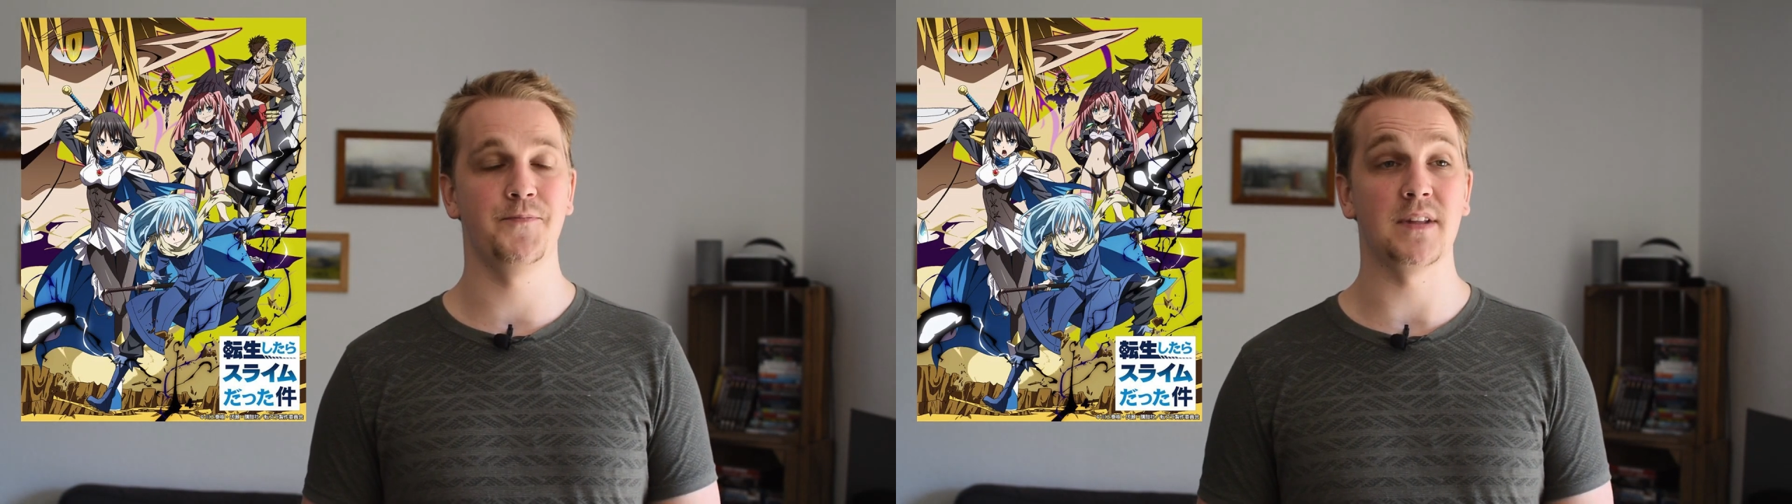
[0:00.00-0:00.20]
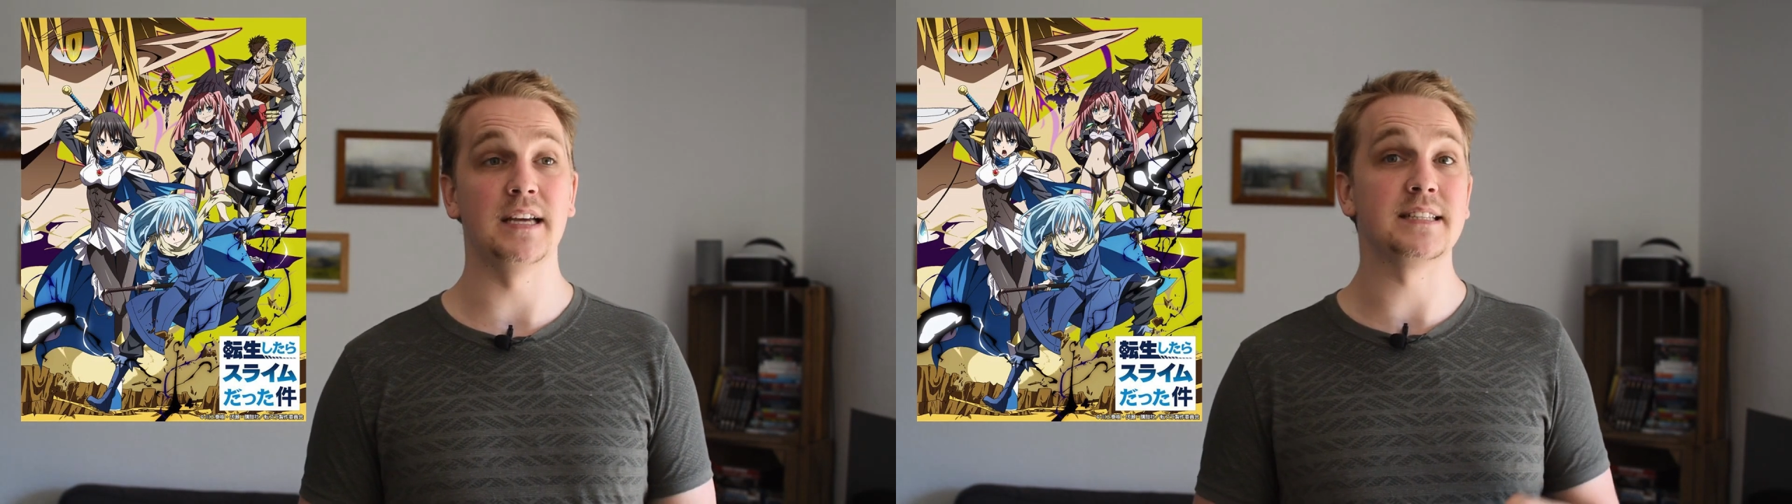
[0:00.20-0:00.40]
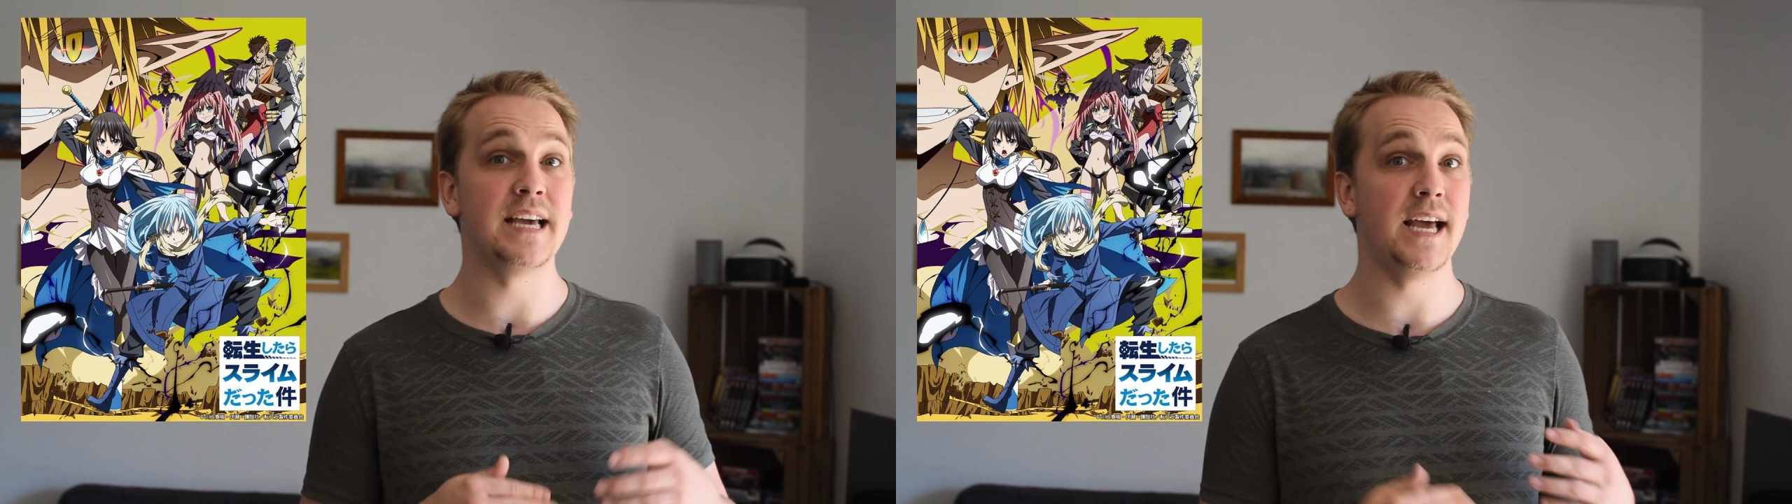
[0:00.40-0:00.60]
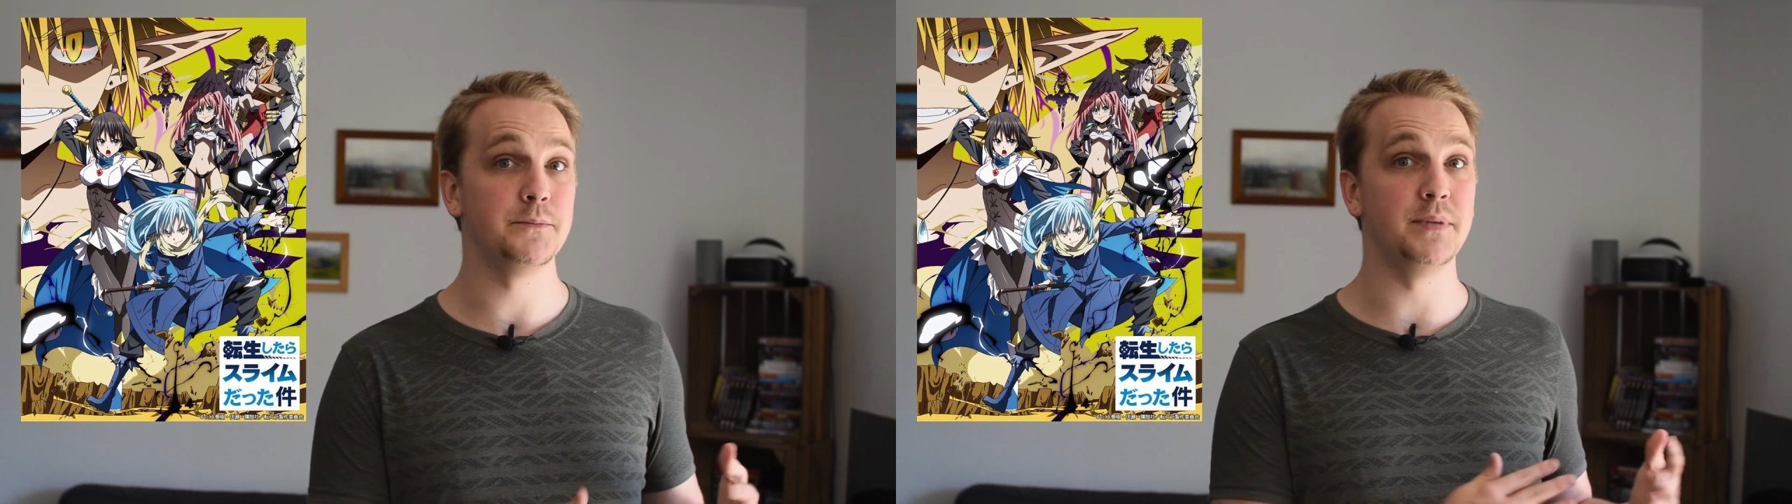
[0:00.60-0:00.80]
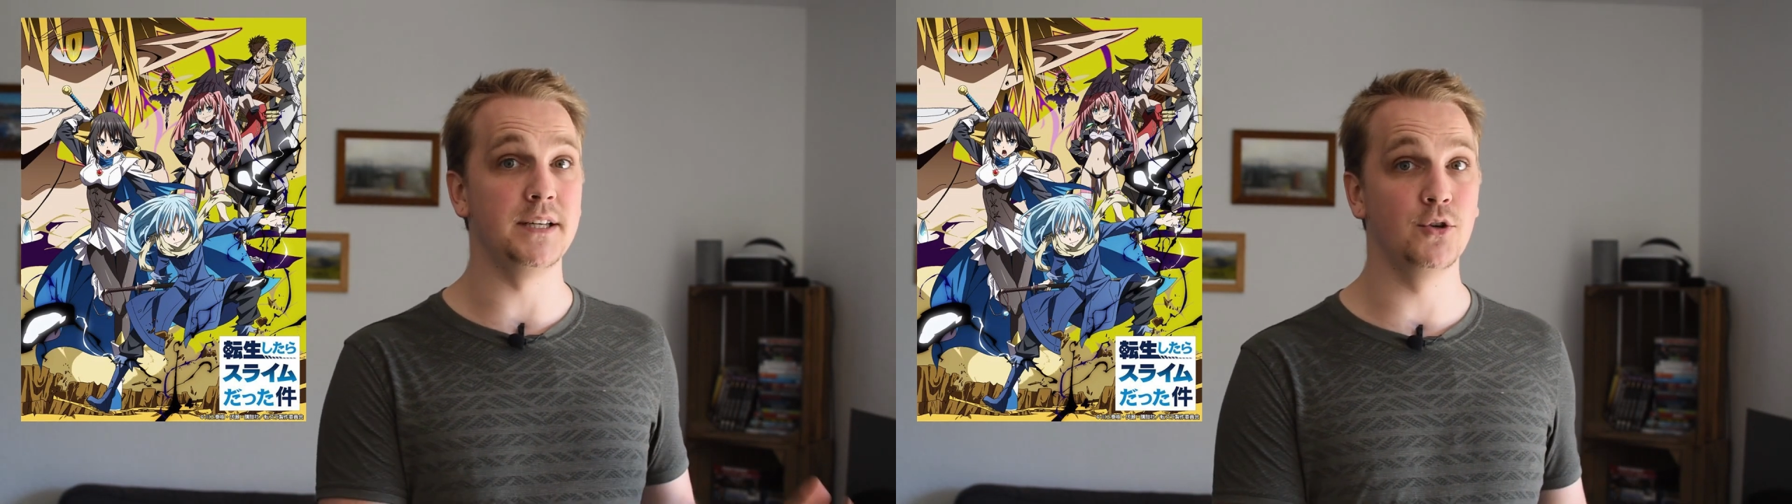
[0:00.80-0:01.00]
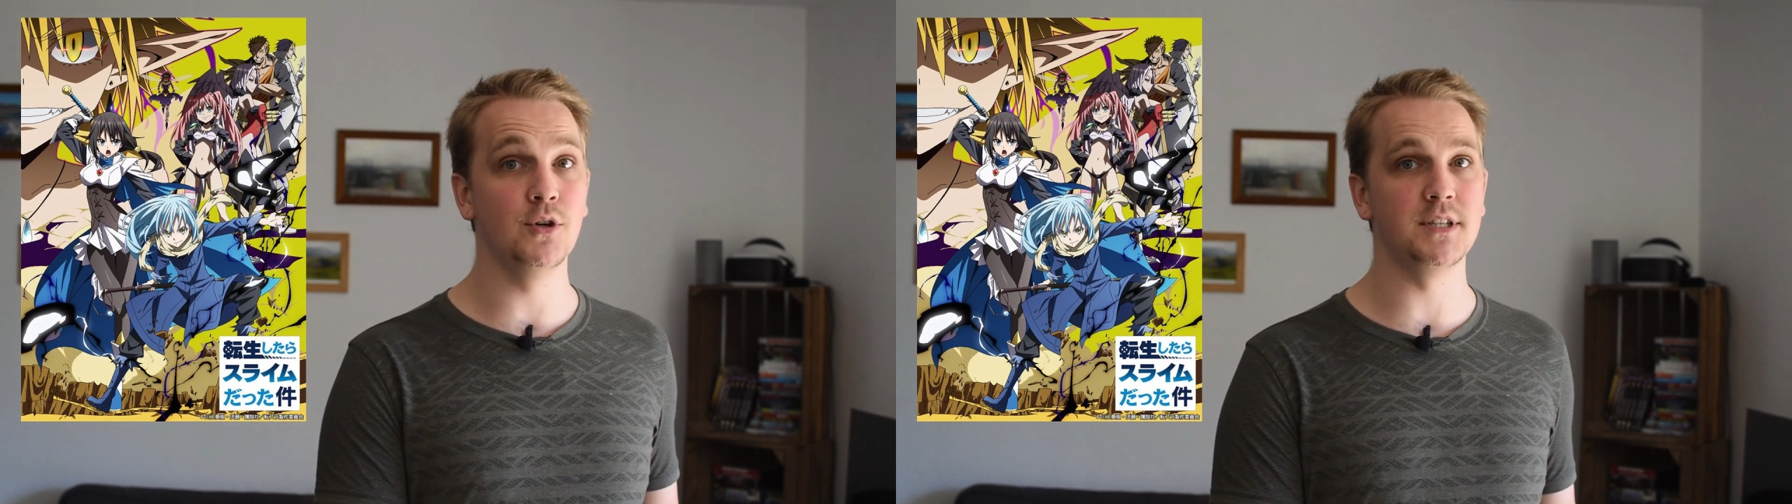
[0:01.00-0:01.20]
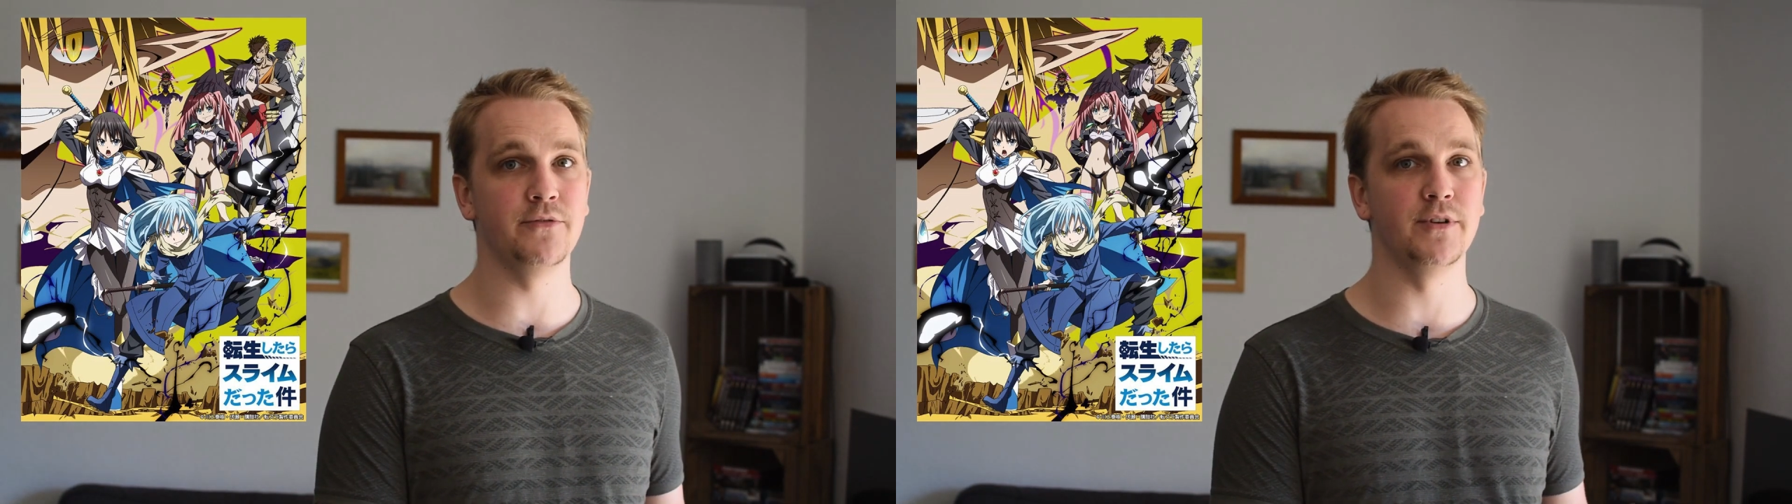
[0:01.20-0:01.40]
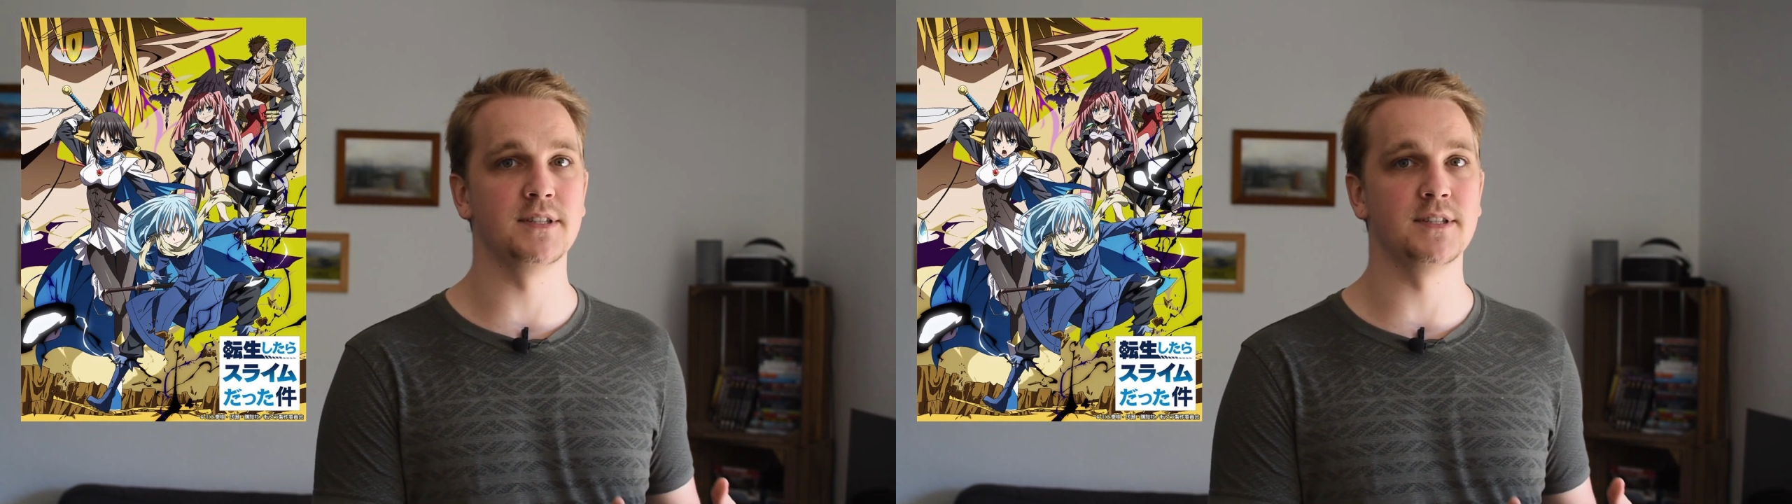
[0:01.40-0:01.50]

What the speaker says: it can be good if